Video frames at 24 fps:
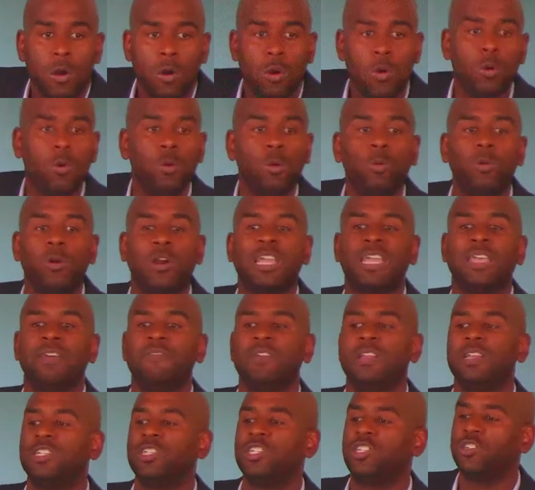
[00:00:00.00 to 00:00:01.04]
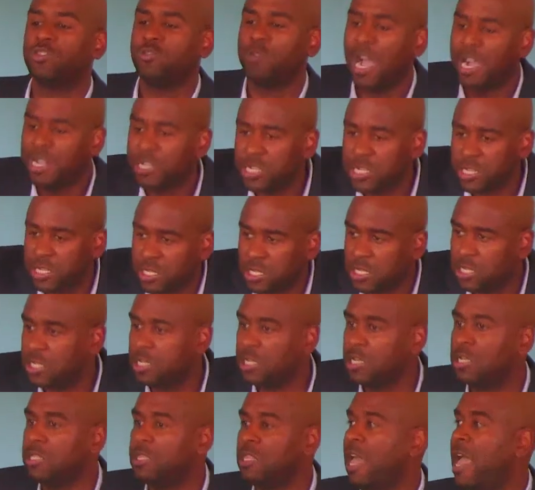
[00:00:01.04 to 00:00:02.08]
who were given instructions
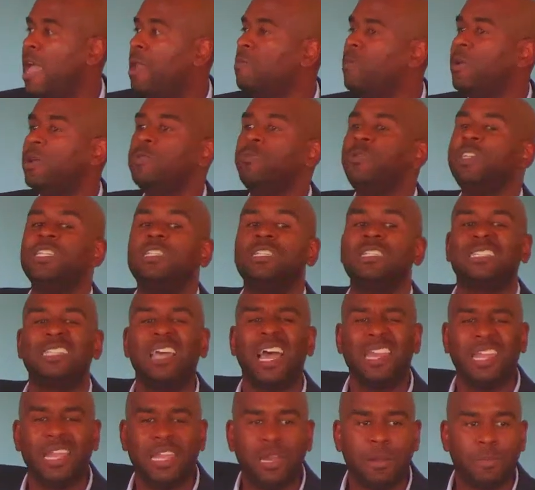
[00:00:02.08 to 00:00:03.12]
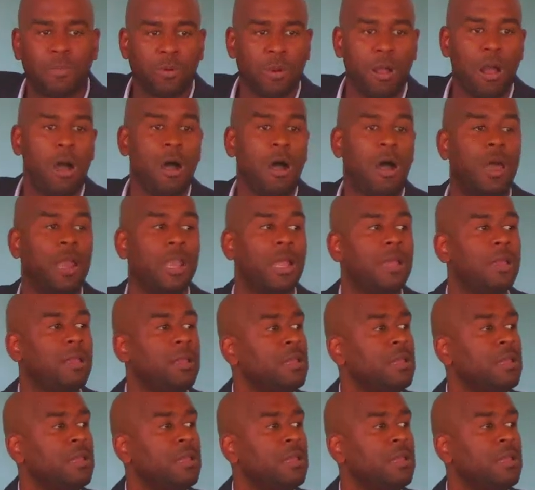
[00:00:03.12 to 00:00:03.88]
to then when we studied abroad.